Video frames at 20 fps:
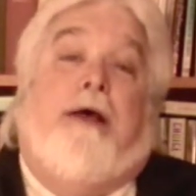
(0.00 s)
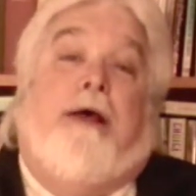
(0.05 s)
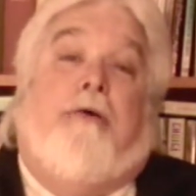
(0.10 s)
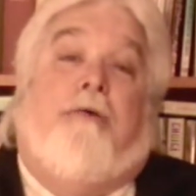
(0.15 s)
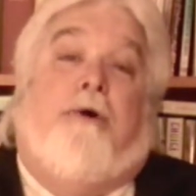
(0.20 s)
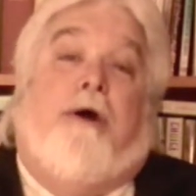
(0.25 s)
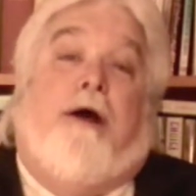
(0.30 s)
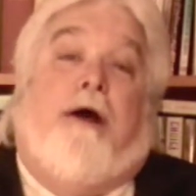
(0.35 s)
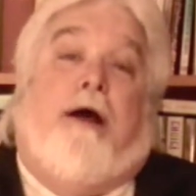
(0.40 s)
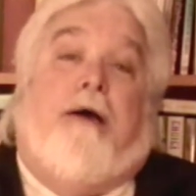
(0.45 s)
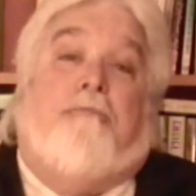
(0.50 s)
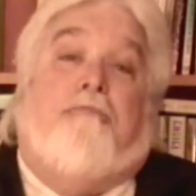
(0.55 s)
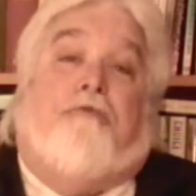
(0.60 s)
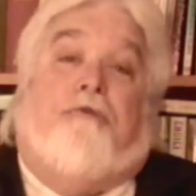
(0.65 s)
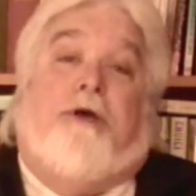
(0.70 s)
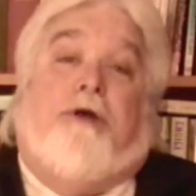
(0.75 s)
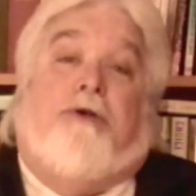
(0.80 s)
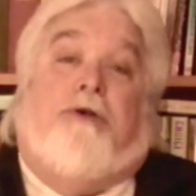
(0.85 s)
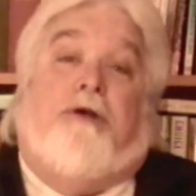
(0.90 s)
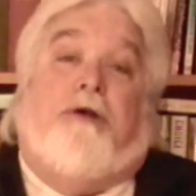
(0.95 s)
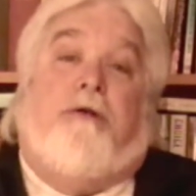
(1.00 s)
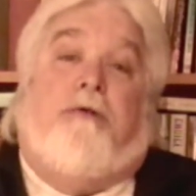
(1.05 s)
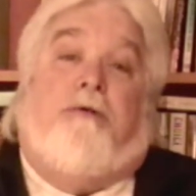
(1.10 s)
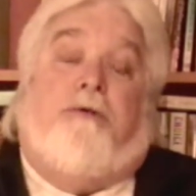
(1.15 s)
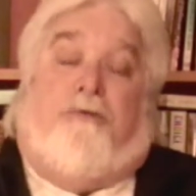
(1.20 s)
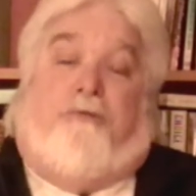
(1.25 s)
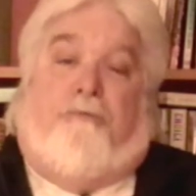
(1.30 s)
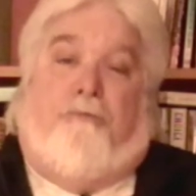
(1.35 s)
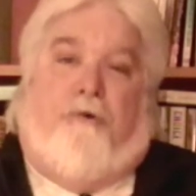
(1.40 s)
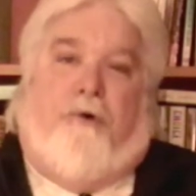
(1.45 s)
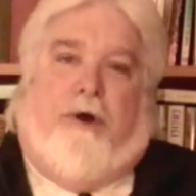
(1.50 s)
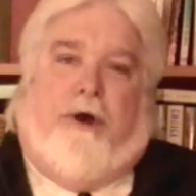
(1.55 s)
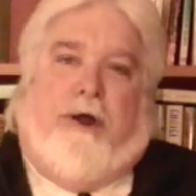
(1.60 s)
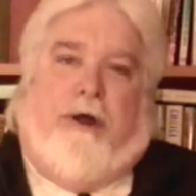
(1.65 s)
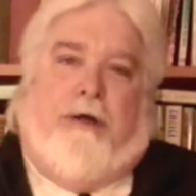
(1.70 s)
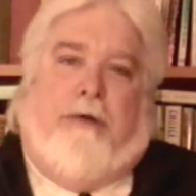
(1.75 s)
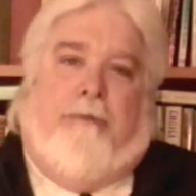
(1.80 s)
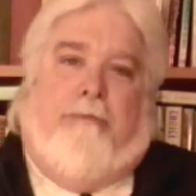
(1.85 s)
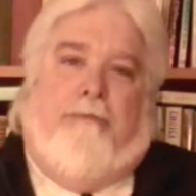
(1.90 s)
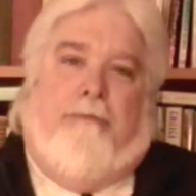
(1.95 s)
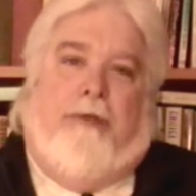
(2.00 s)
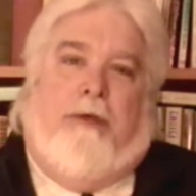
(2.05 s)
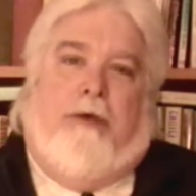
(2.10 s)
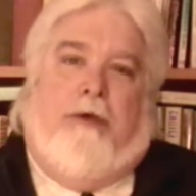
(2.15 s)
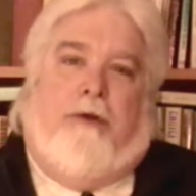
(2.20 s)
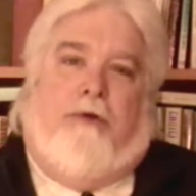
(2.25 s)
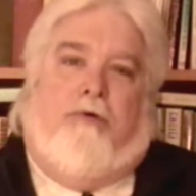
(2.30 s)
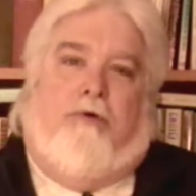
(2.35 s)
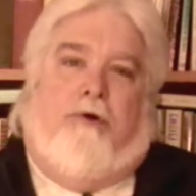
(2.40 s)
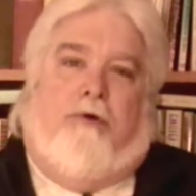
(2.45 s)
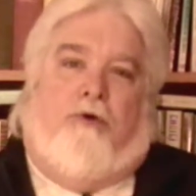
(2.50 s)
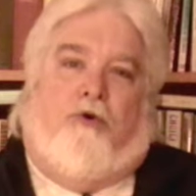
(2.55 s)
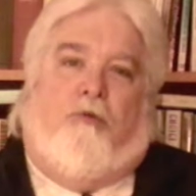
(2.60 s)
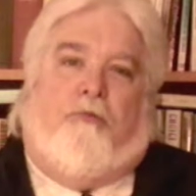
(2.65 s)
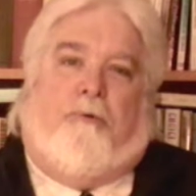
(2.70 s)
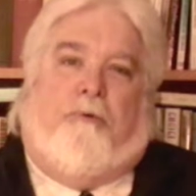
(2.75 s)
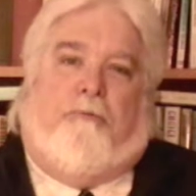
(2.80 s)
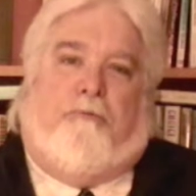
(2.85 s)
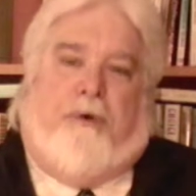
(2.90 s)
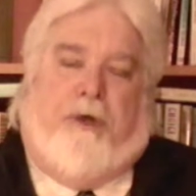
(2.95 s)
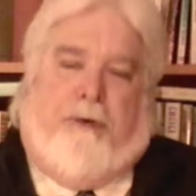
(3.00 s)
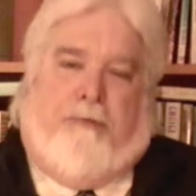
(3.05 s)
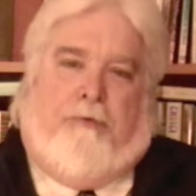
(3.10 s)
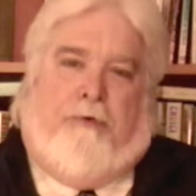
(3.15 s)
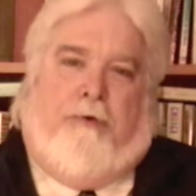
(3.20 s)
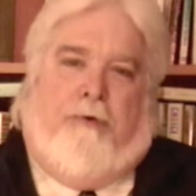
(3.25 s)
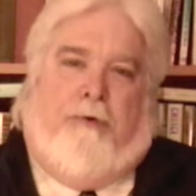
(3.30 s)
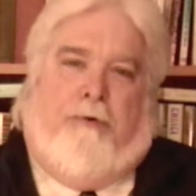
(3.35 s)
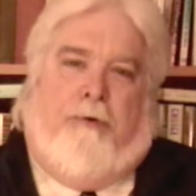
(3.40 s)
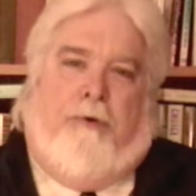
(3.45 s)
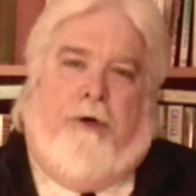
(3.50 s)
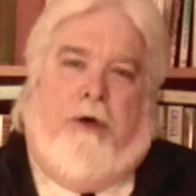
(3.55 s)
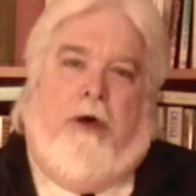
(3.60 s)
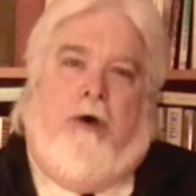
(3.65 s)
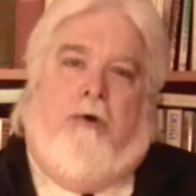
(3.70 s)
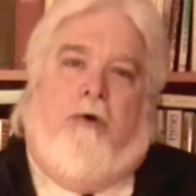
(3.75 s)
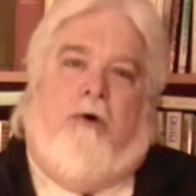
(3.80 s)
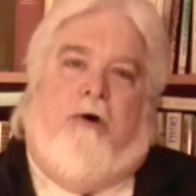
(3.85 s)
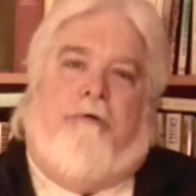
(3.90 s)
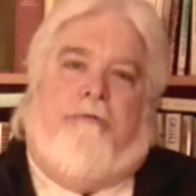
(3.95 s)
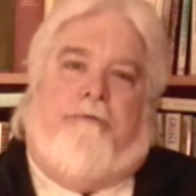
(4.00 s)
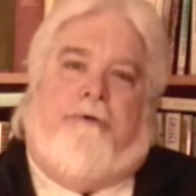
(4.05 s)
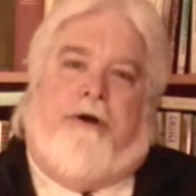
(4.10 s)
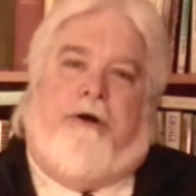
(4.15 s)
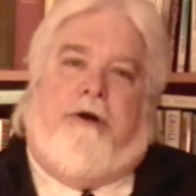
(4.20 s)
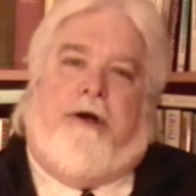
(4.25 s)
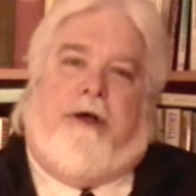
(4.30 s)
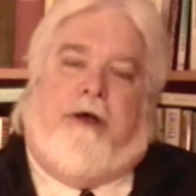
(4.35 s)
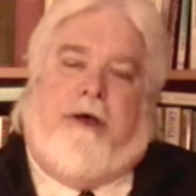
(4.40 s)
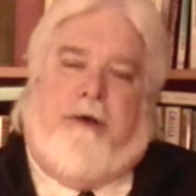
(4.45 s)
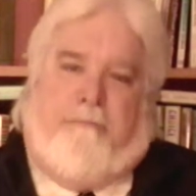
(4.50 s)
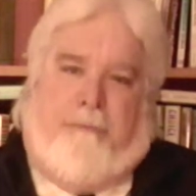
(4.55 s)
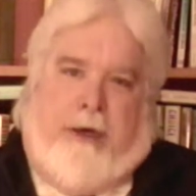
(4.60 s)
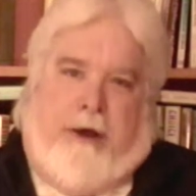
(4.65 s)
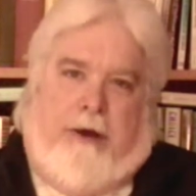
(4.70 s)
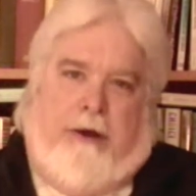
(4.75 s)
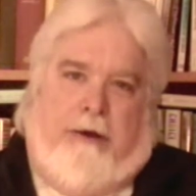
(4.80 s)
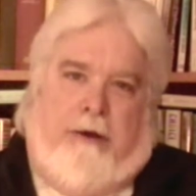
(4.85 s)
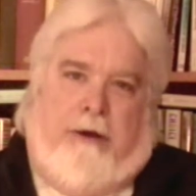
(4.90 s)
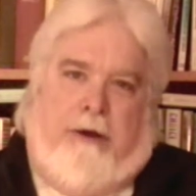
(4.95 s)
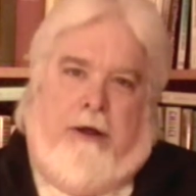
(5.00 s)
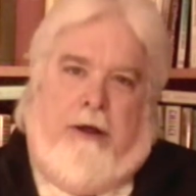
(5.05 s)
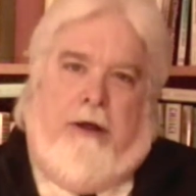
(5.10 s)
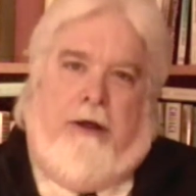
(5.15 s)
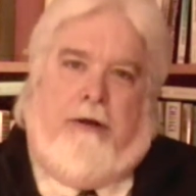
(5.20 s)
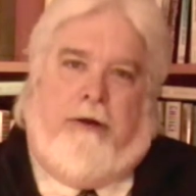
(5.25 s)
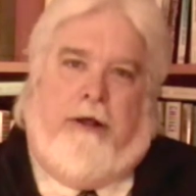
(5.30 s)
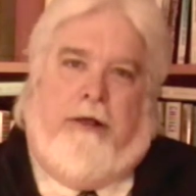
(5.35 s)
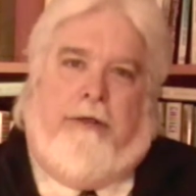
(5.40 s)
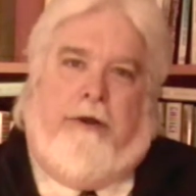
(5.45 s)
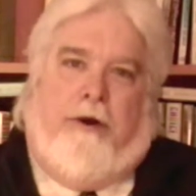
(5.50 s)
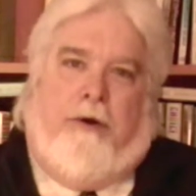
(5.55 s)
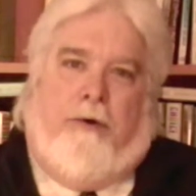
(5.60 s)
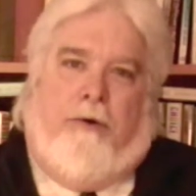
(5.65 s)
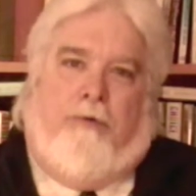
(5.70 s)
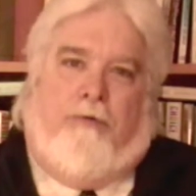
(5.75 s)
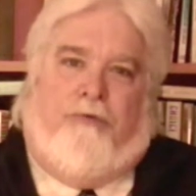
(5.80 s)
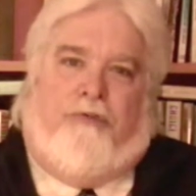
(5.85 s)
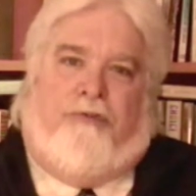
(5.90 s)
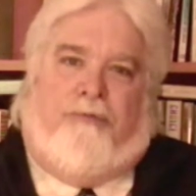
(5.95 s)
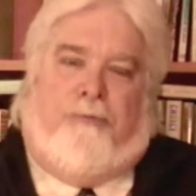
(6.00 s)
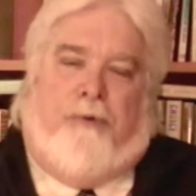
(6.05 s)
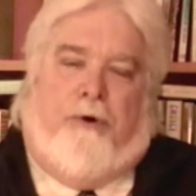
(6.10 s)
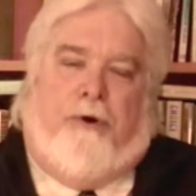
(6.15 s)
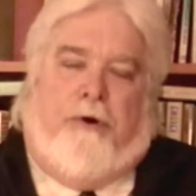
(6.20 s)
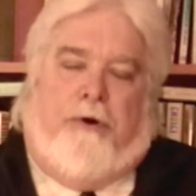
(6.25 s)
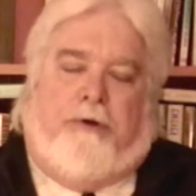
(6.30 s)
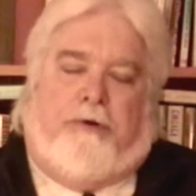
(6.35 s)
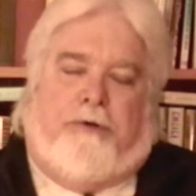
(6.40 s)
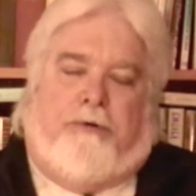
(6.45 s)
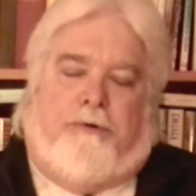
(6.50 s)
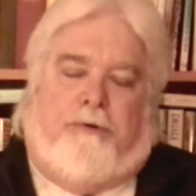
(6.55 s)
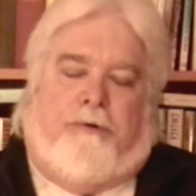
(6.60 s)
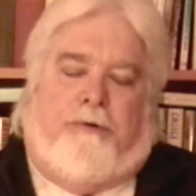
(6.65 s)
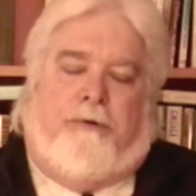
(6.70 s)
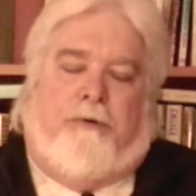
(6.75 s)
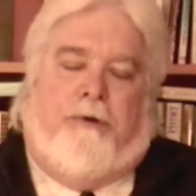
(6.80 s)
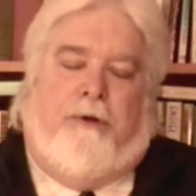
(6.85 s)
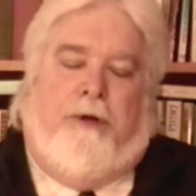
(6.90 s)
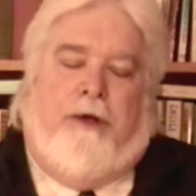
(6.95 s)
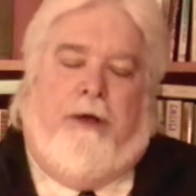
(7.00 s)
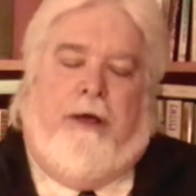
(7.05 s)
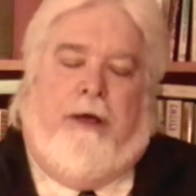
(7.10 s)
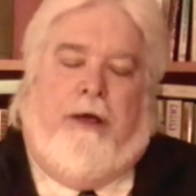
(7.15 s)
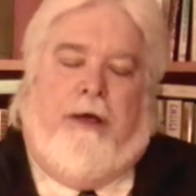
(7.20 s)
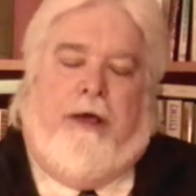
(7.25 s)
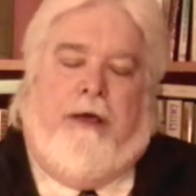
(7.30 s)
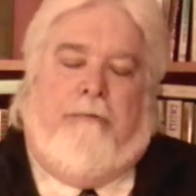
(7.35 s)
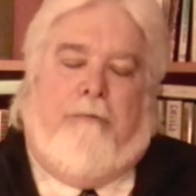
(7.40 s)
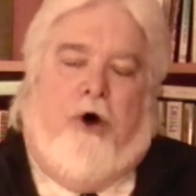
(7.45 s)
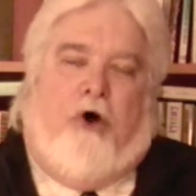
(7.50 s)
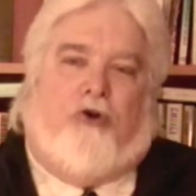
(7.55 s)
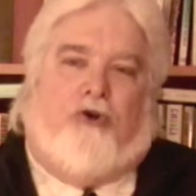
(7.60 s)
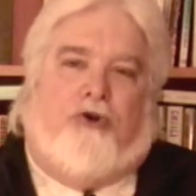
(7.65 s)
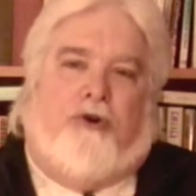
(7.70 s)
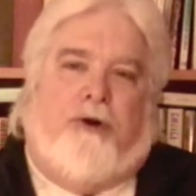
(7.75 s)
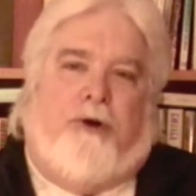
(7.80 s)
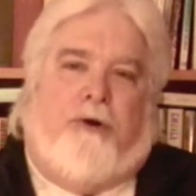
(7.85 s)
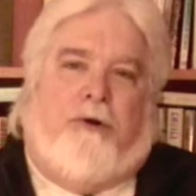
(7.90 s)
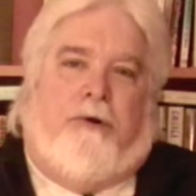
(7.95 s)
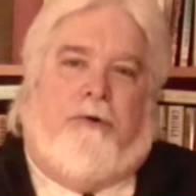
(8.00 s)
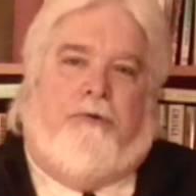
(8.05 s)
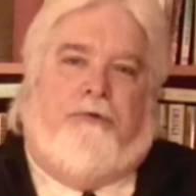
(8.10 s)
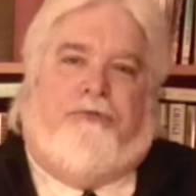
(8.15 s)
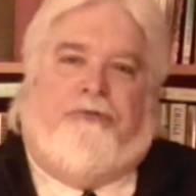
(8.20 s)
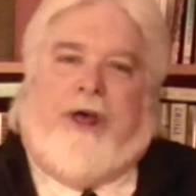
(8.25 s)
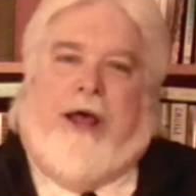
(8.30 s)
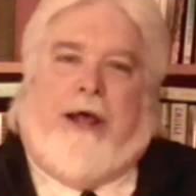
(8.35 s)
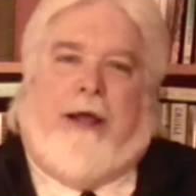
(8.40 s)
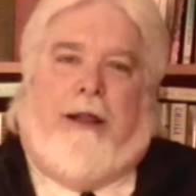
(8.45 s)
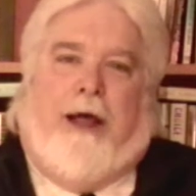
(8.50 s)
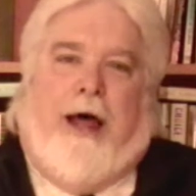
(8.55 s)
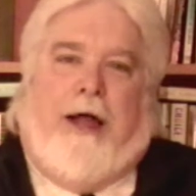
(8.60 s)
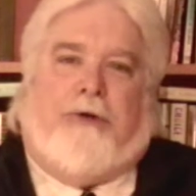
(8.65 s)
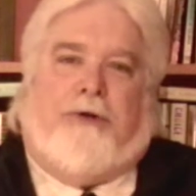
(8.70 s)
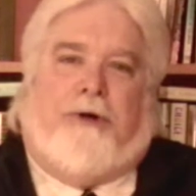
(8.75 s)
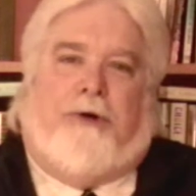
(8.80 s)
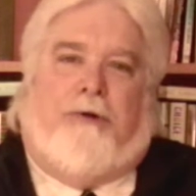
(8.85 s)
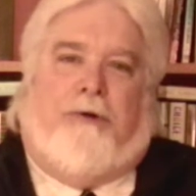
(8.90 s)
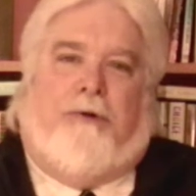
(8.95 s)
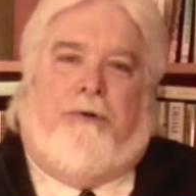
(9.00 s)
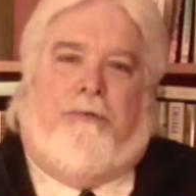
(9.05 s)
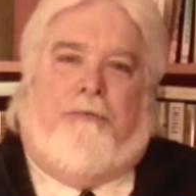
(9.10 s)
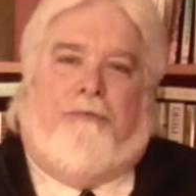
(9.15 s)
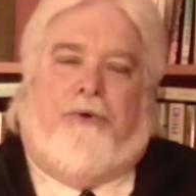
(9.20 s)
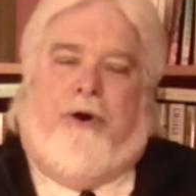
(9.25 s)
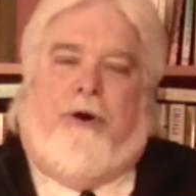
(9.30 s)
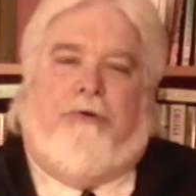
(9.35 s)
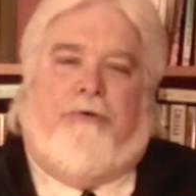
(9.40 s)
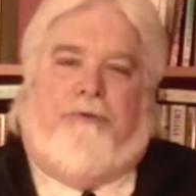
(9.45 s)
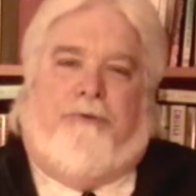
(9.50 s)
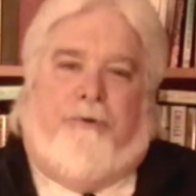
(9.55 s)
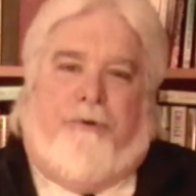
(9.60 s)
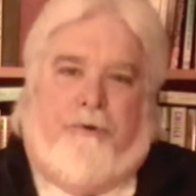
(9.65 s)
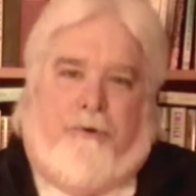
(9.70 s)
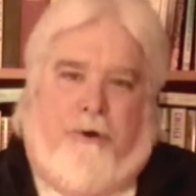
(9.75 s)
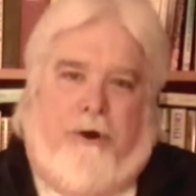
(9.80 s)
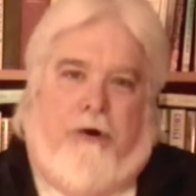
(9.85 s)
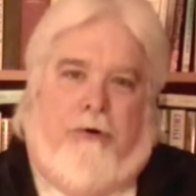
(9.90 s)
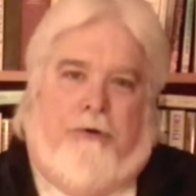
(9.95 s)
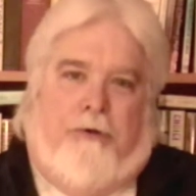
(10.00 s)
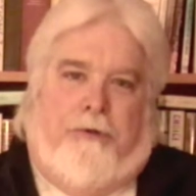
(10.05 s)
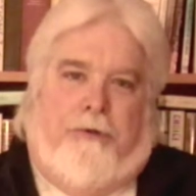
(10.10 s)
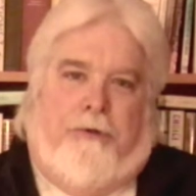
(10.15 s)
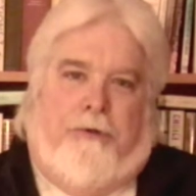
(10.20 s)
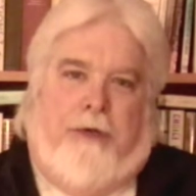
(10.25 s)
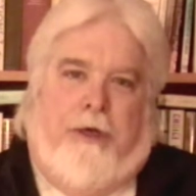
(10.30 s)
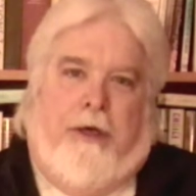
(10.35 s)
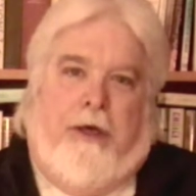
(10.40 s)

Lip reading: where I'm preaching this morning to a group of people who are very committed to their own spiritual, emotional, psychological, personal growth.